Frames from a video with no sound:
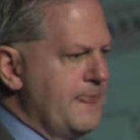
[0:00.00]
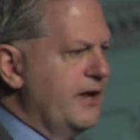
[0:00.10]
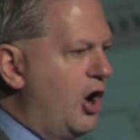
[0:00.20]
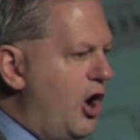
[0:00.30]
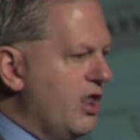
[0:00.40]

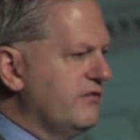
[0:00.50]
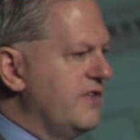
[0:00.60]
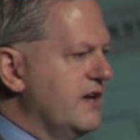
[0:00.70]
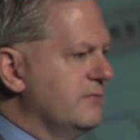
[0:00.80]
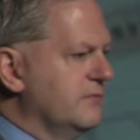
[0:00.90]
And all of
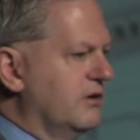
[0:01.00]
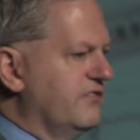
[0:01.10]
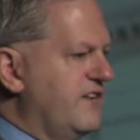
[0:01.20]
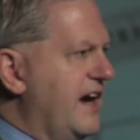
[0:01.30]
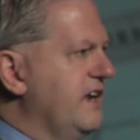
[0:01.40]
them are
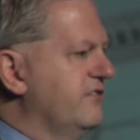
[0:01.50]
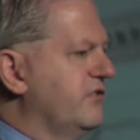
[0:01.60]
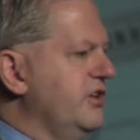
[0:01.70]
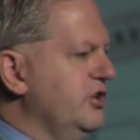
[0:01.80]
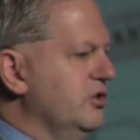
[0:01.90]
fighting
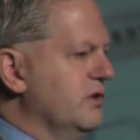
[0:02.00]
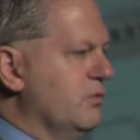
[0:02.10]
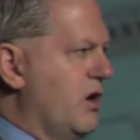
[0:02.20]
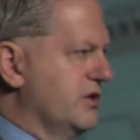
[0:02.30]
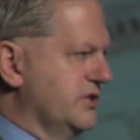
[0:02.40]
for you
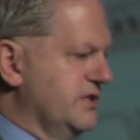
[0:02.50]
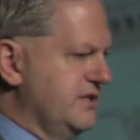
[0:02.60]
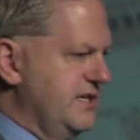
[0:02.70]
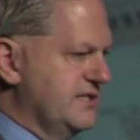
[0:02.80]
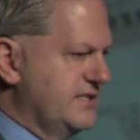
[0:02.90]
in Washington,
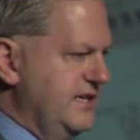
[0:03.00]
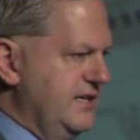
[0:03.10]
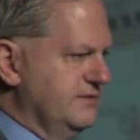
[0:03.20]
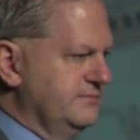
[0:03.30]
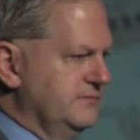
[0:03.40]

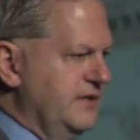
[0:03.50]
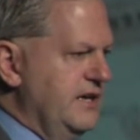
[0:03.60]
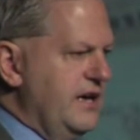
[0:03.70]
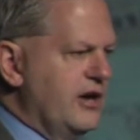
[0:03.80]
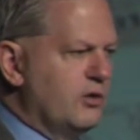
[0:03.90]
D.C.,
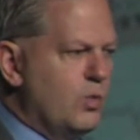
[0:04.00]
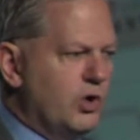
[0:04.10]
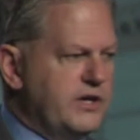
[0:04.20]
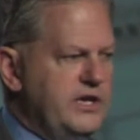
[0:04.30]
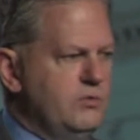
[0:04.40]
and are
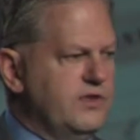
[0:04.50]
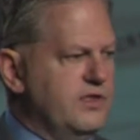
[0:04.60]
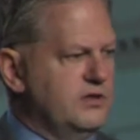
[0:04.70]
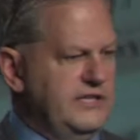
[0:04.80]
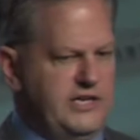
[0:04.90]
working with
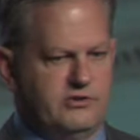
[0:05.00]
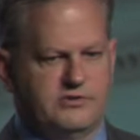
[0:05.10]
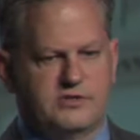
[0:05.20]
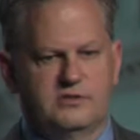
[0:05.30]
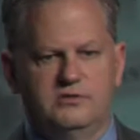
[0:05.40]

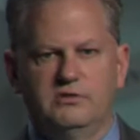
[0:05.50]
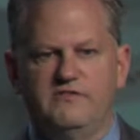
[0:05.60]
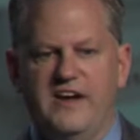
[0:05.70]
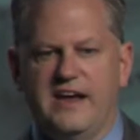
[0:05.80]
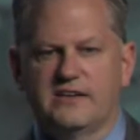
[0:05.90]
leaders to
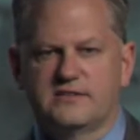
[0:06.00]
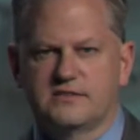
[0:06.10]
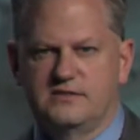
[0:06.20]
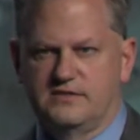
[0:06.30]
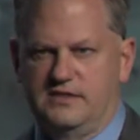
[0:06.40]

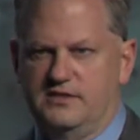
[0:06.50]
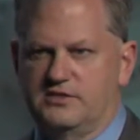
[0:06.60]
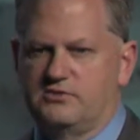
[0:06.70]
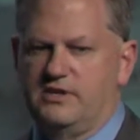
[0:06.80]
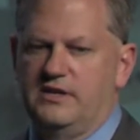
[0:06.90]
advance this
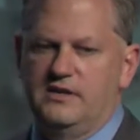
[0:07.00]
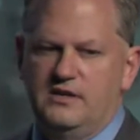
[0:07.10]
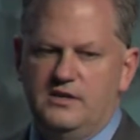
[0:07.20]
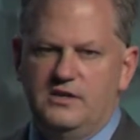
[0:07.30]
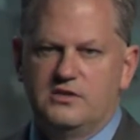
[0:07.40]
industry.
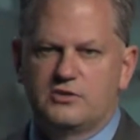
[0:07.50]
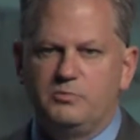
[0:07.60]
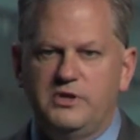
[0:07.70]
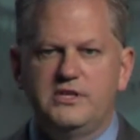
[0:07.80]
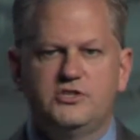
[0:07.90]
So
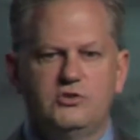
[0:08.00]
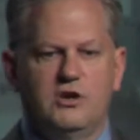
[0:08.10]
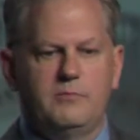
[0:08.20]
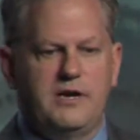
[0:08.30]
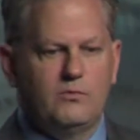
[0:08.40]
please
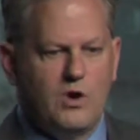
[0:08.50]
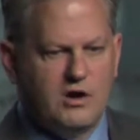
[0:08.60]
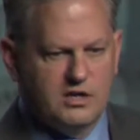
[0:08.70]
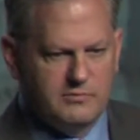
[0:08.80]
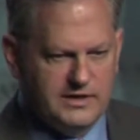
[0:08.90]
join me in
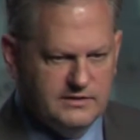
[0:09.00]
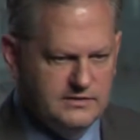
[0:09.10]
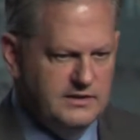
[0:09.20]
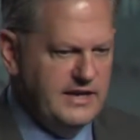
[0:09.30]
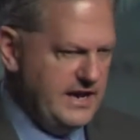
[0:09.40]
welcoming
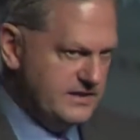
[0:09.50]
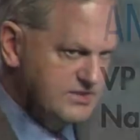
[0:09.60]
Anne